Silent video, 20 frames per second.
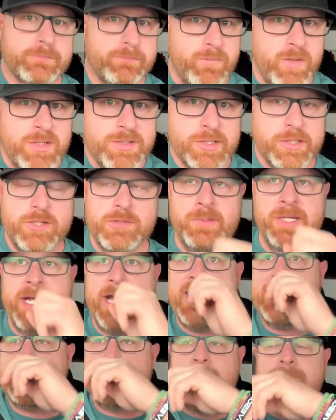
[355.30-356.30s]
Excuse me,
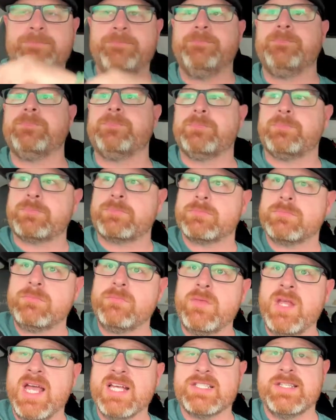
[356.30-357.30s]
guys.
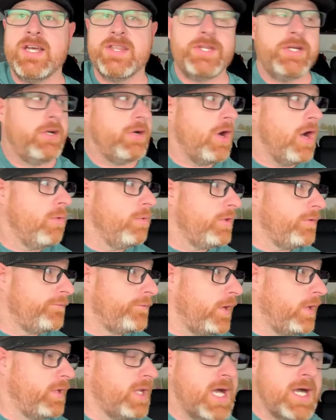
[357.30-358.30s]
Has nothing at all with a
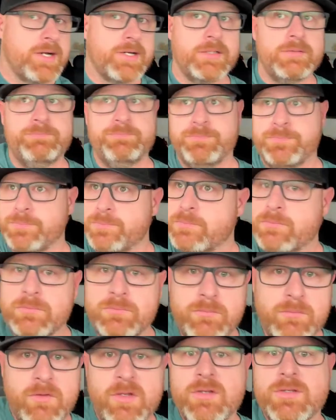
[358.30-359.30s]
front locker.
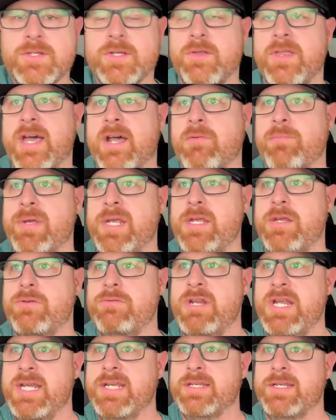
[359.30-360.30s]
So that'll be
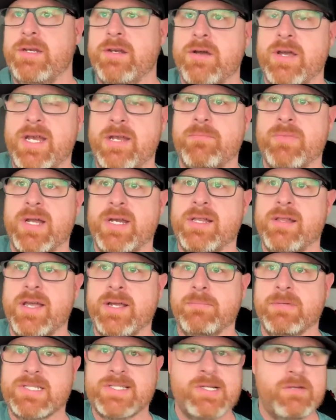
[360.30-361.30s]
unique, you know, anybody
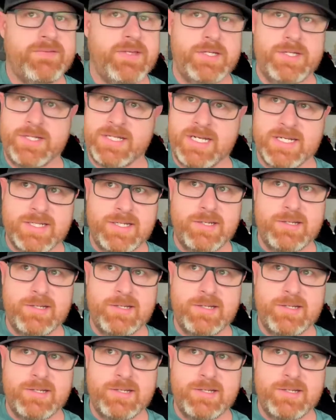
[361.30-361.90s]
like myself that just has it